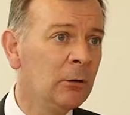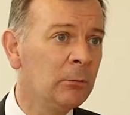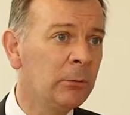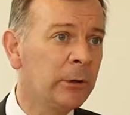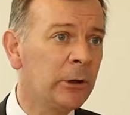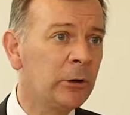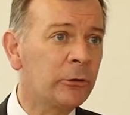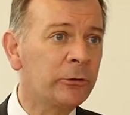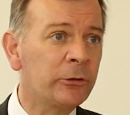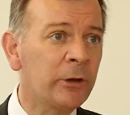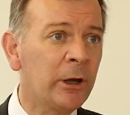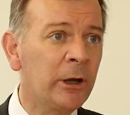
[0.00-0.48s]
We
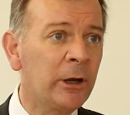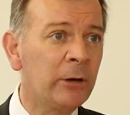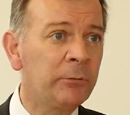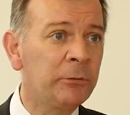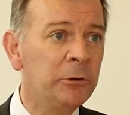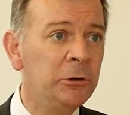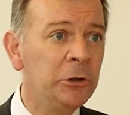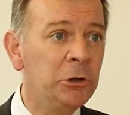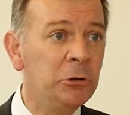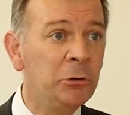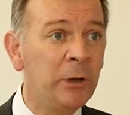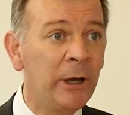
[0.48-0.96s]
also have a
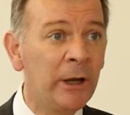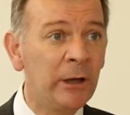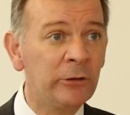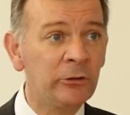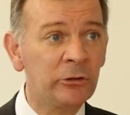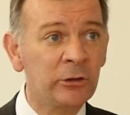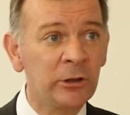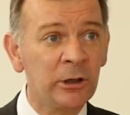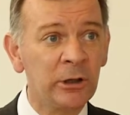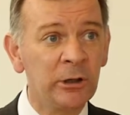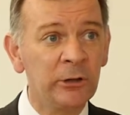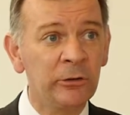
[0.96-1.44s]
new hedge
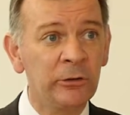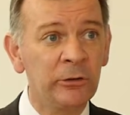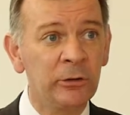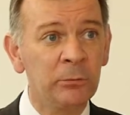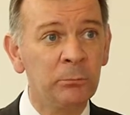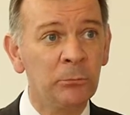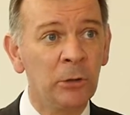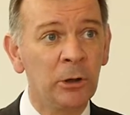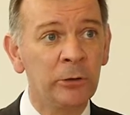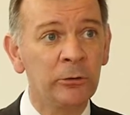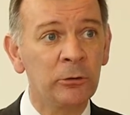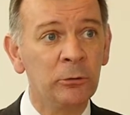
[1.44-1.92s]
accounting
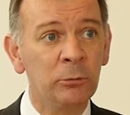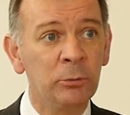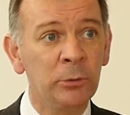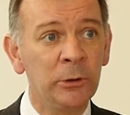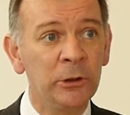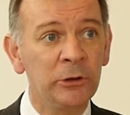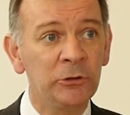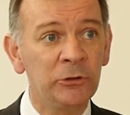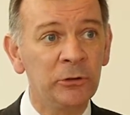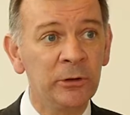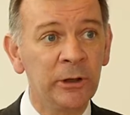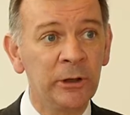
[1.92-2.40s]
model
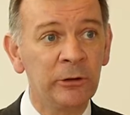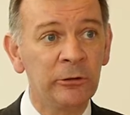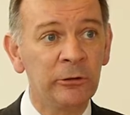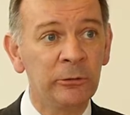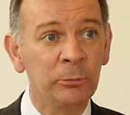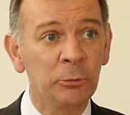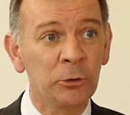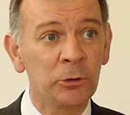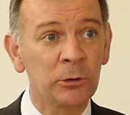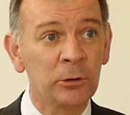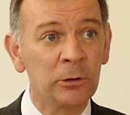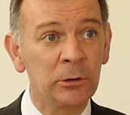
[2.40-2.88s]
which links
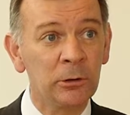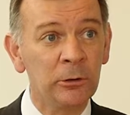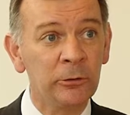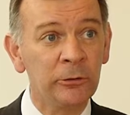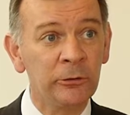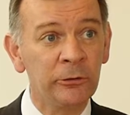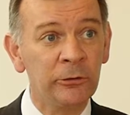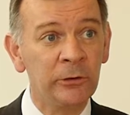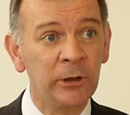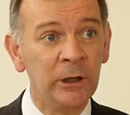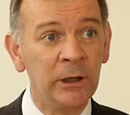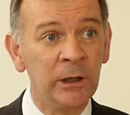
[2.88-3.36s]
more
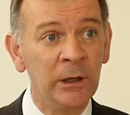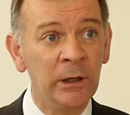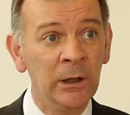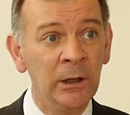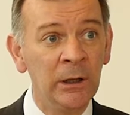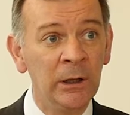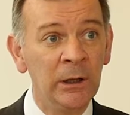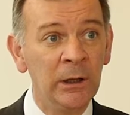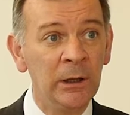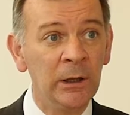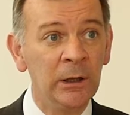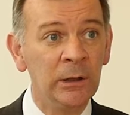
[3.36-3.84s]
closely
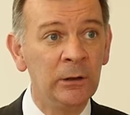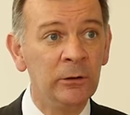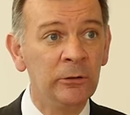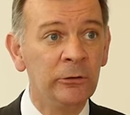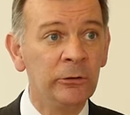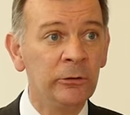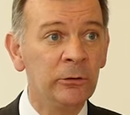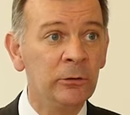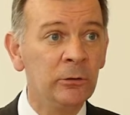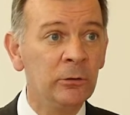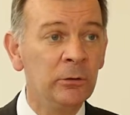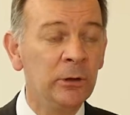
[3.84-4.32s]

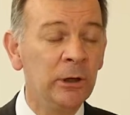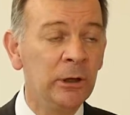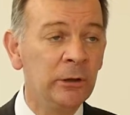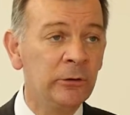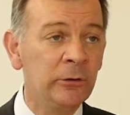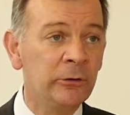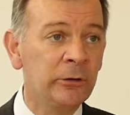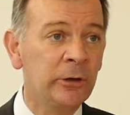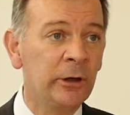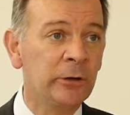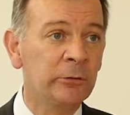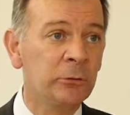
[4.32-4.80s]
into
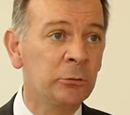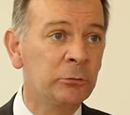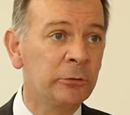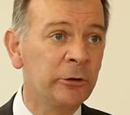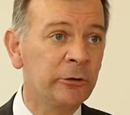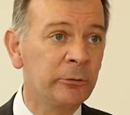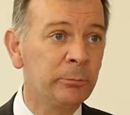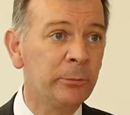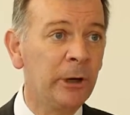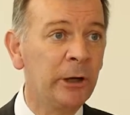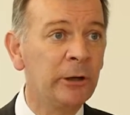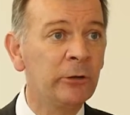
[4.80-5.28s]
internal
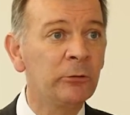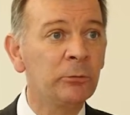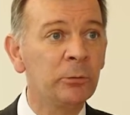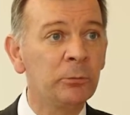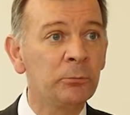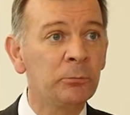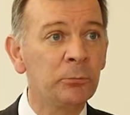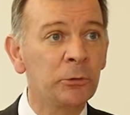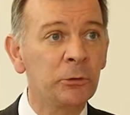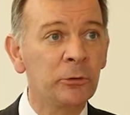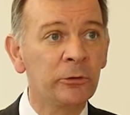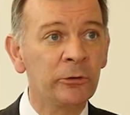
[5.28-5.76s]
risk
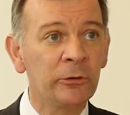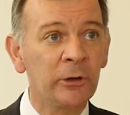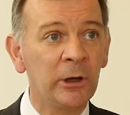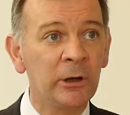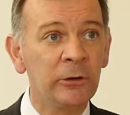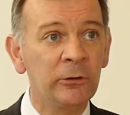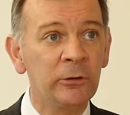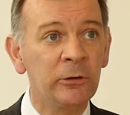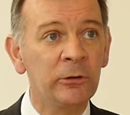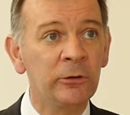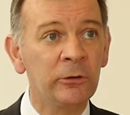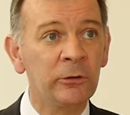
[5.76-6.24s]
management
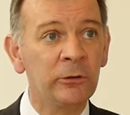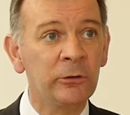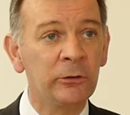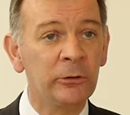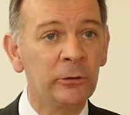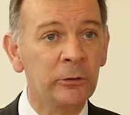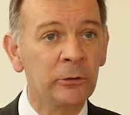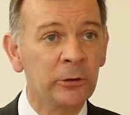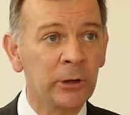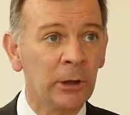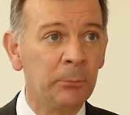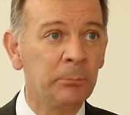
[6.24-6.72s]
processes, and
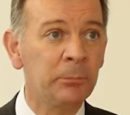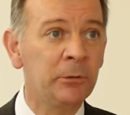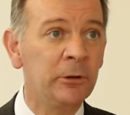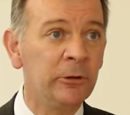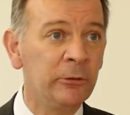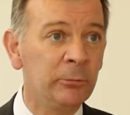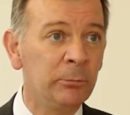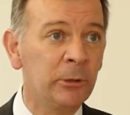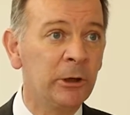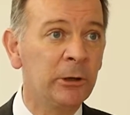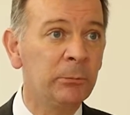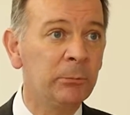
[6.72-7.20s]
so
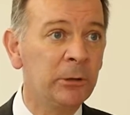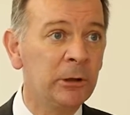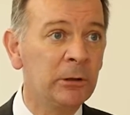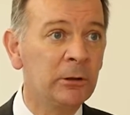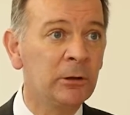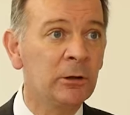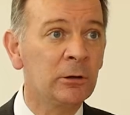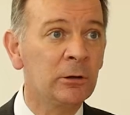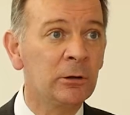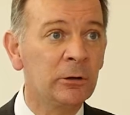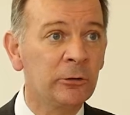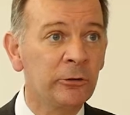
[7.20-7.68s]
companies might be
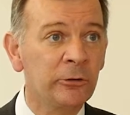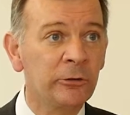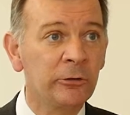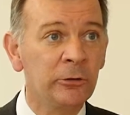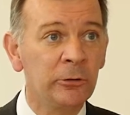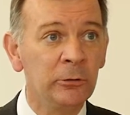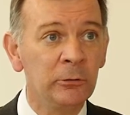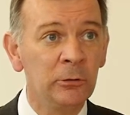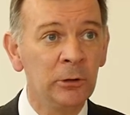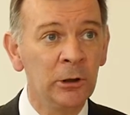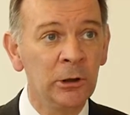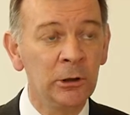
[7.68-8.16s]
encouraged
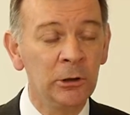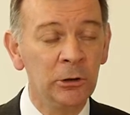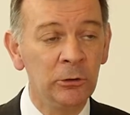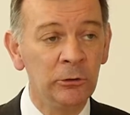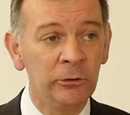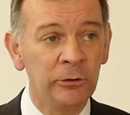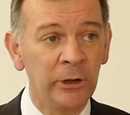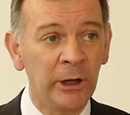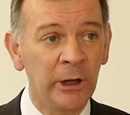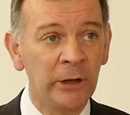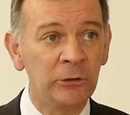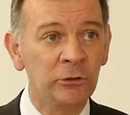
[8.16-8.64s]
to
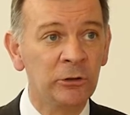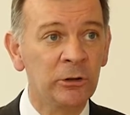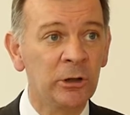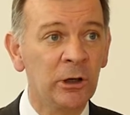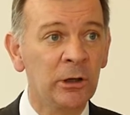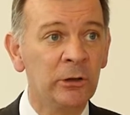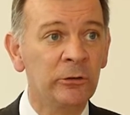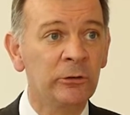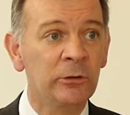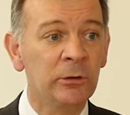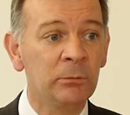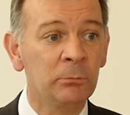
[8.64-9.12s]
use hedge
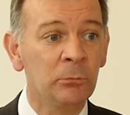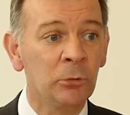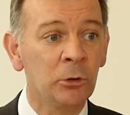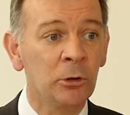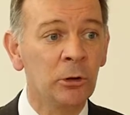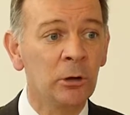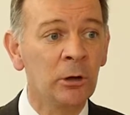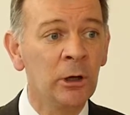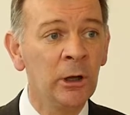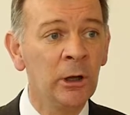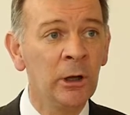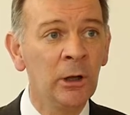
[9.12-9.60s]
accounting
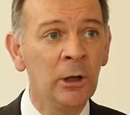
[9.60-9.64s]
more.